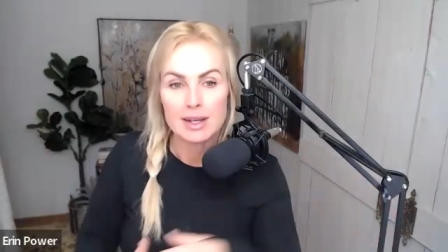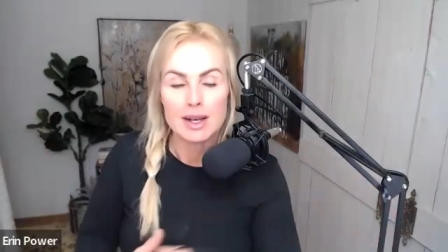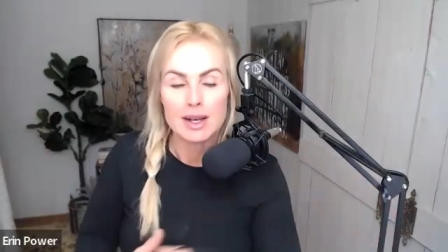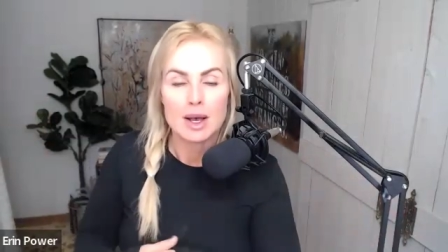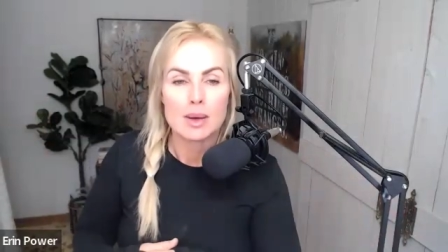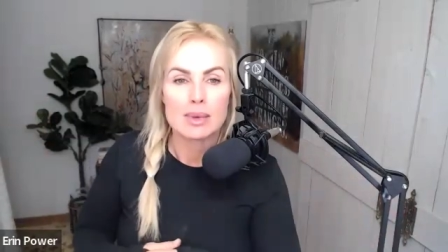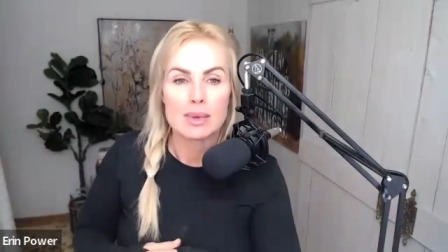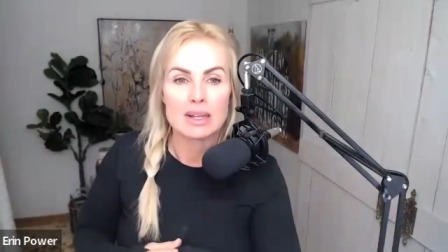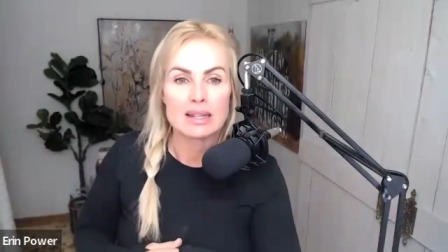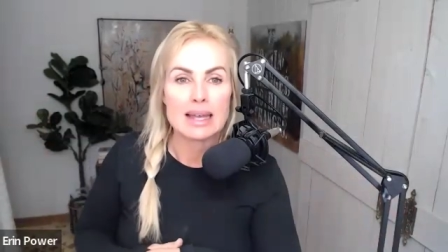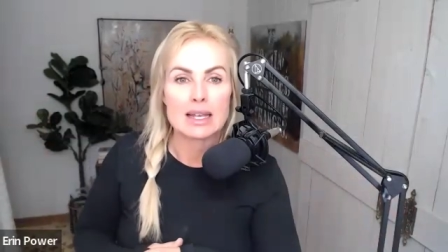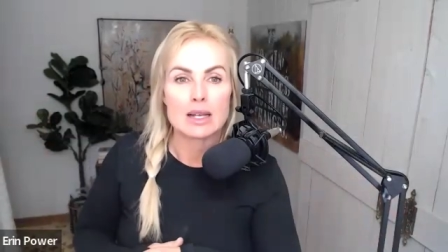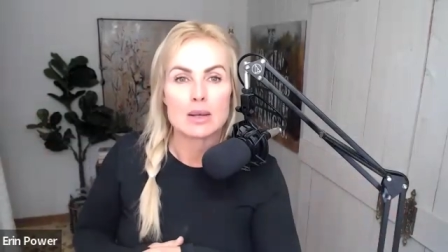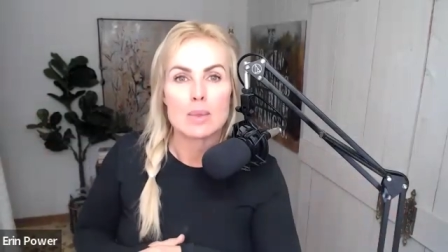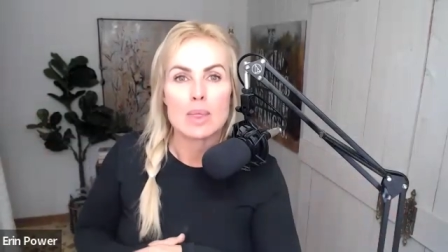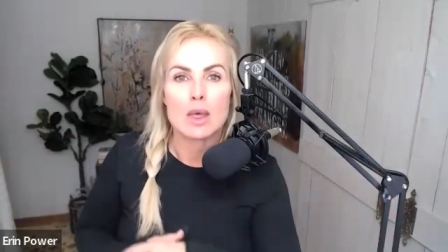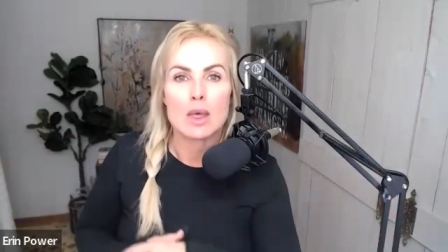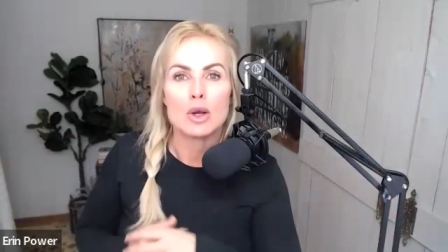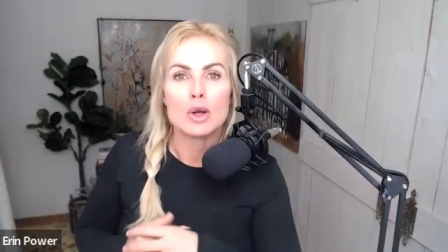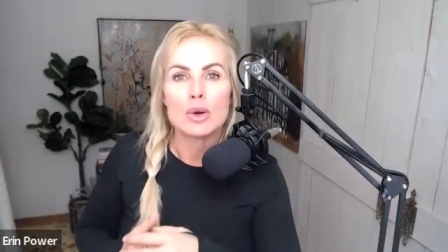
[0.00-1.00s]
Correct. But like
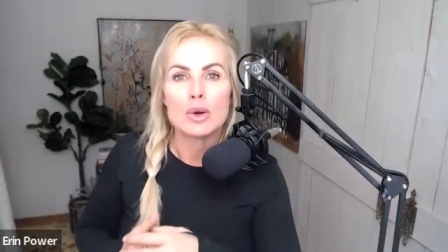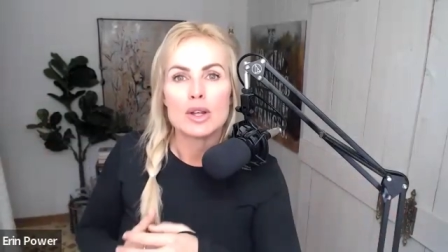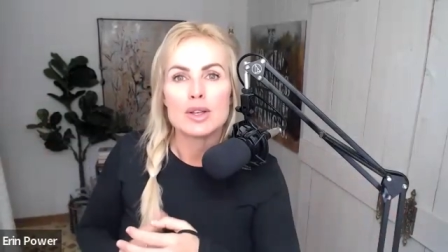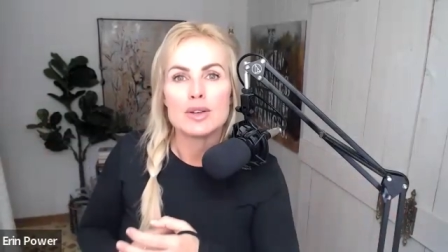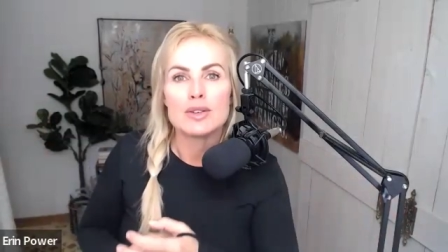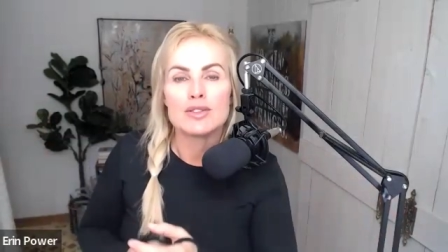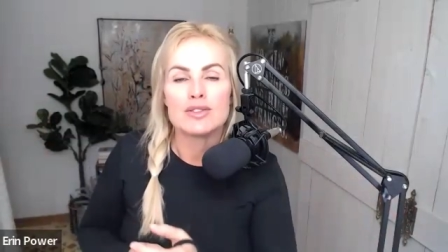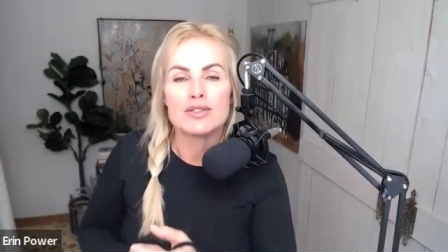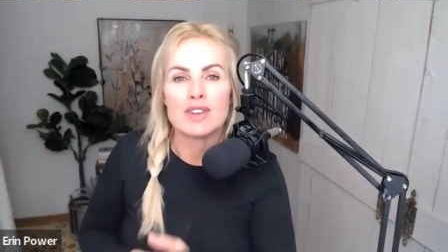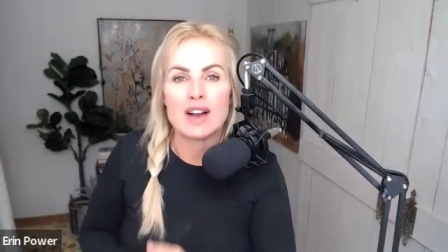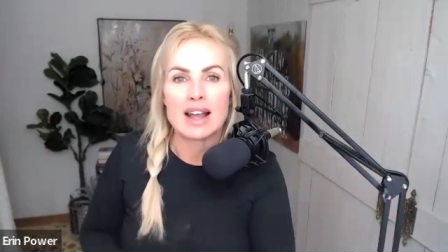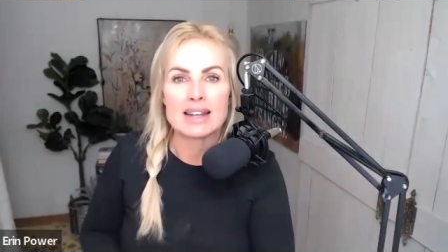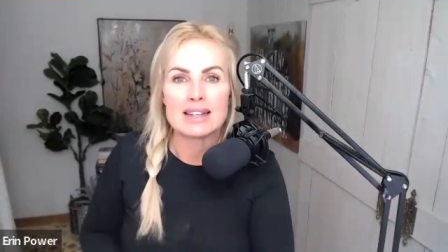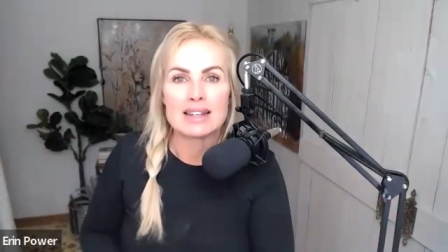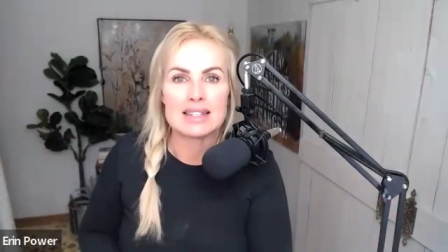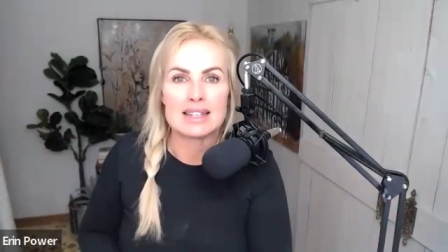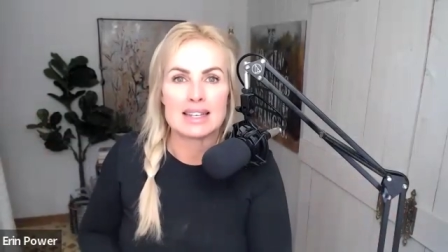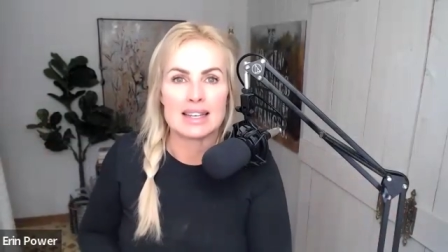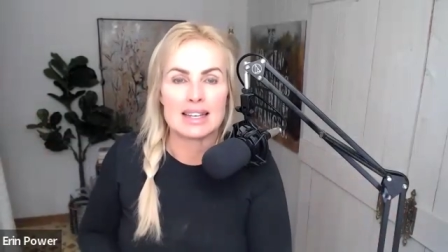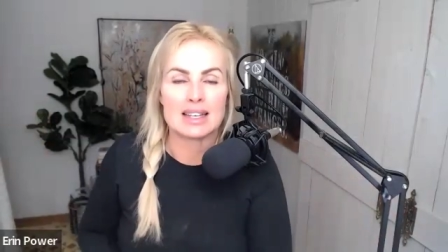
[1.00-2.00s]
who are you
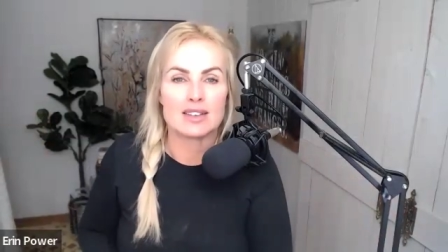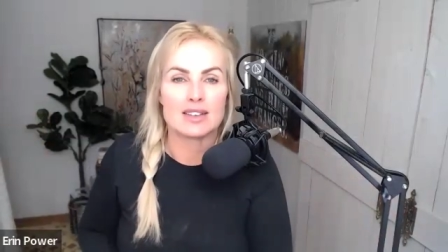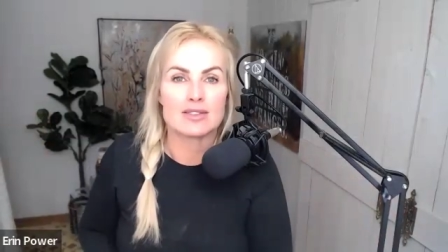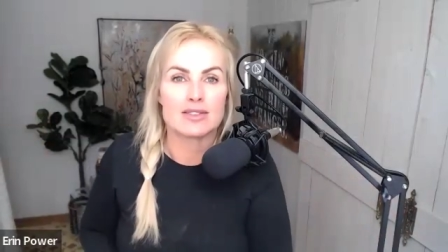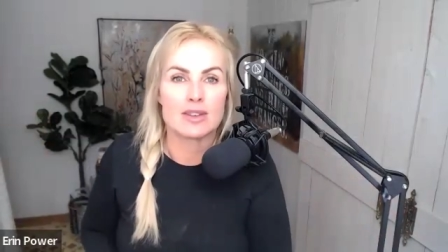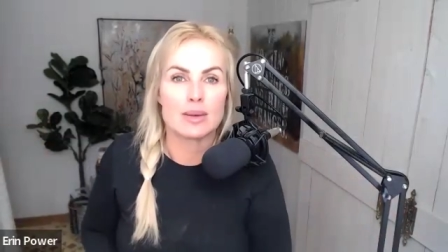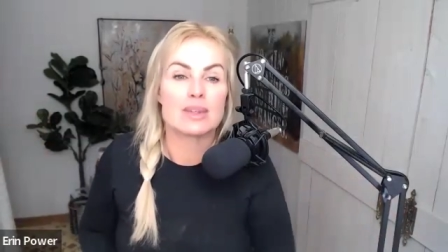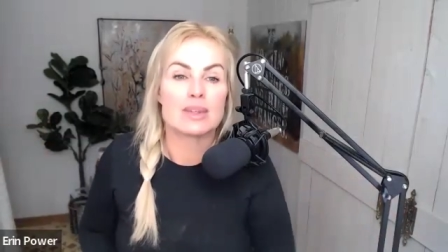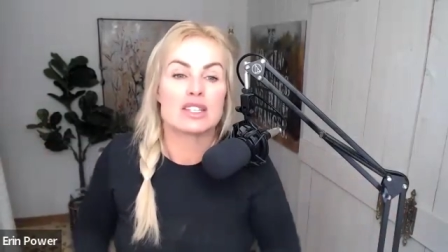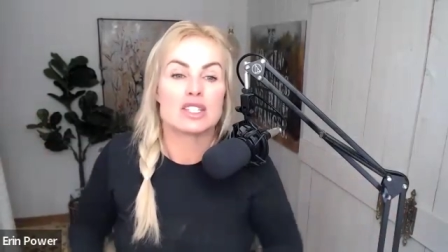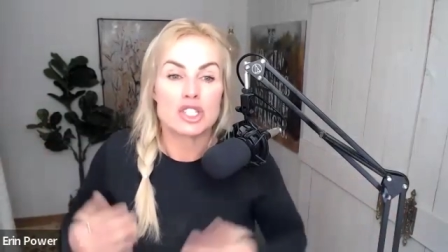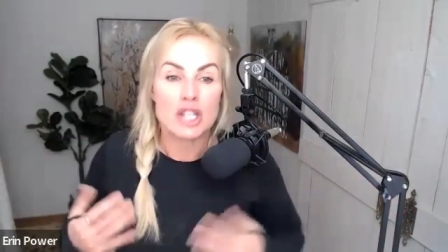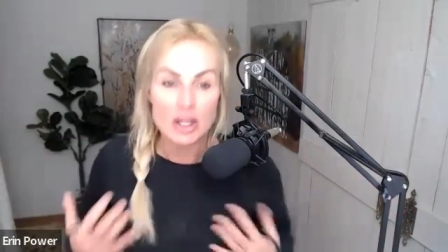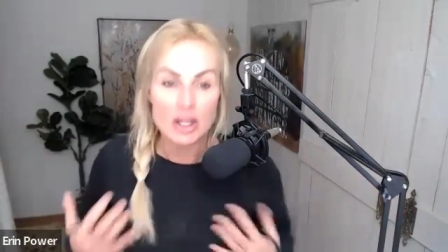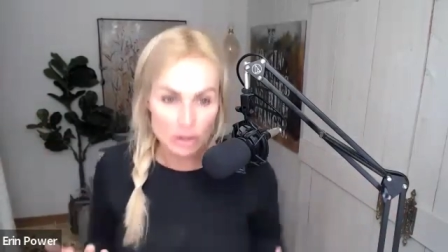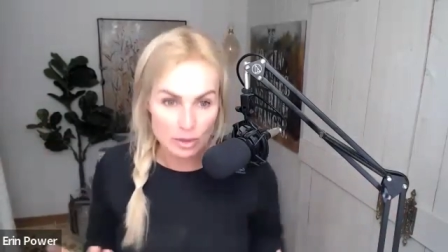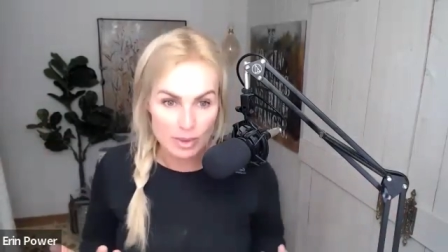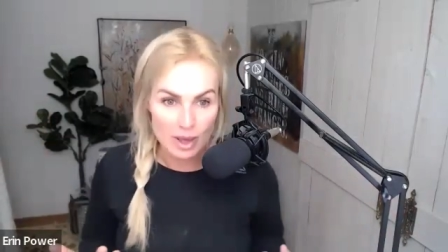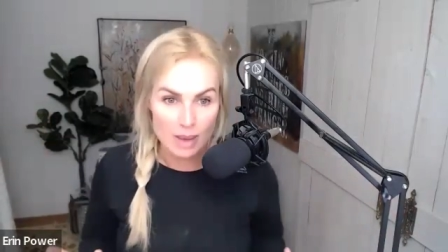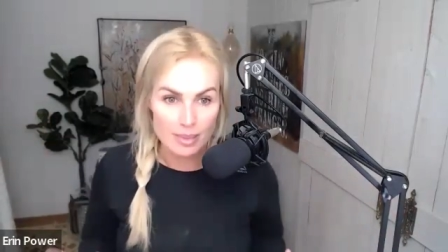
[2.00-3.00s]
finding from the
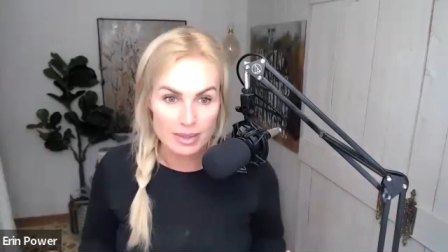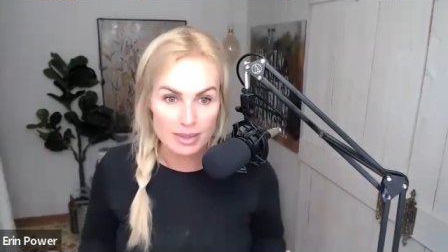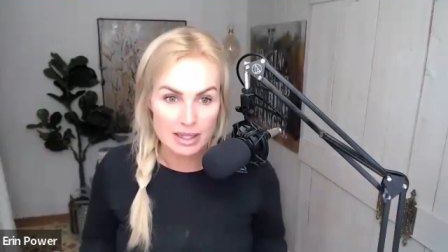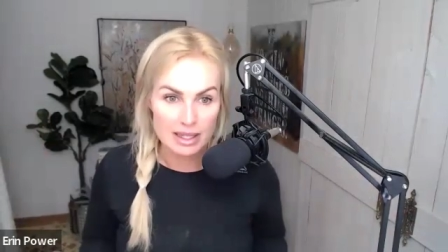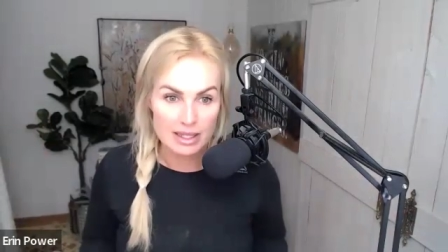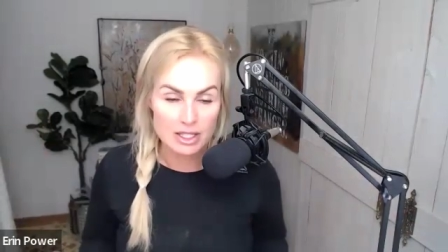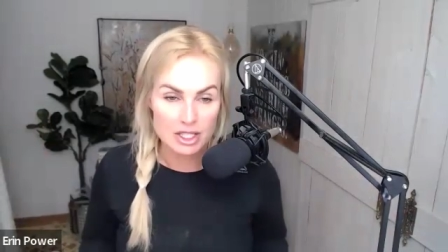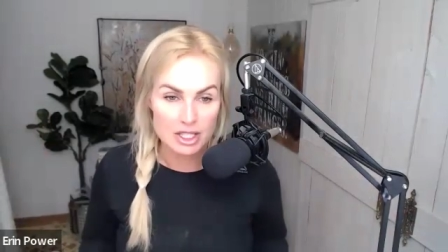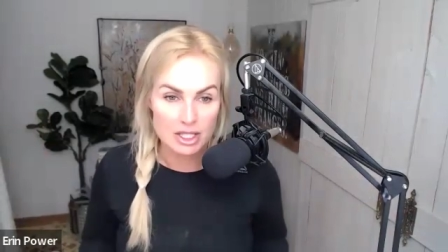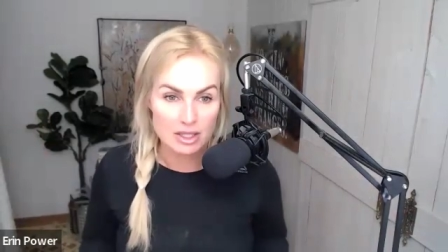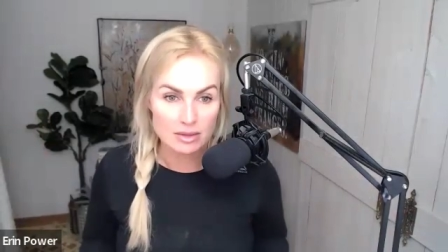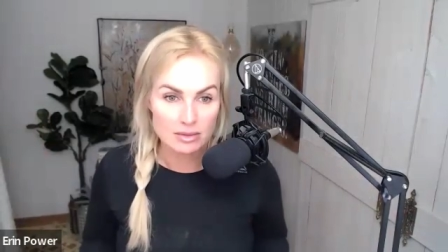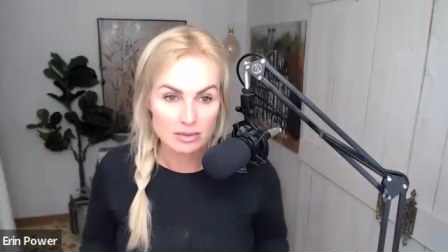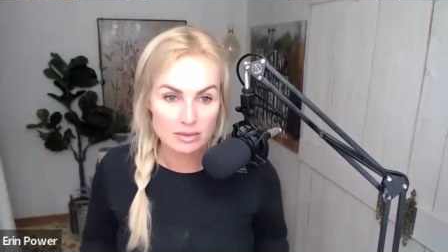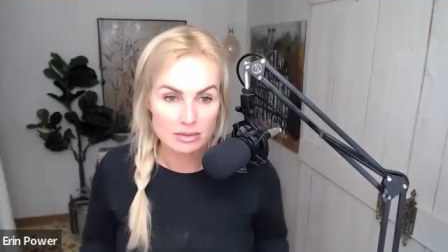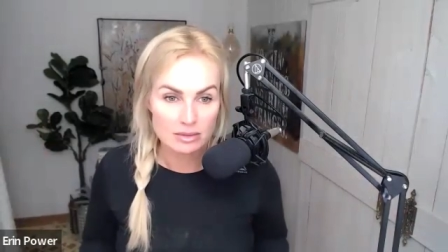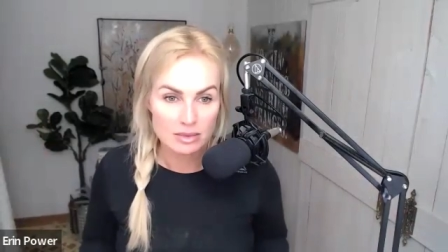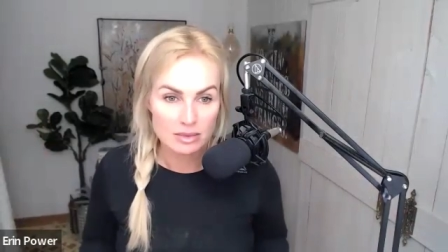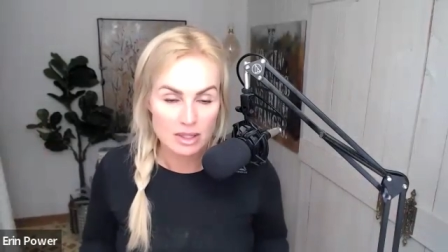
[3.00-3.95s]
general population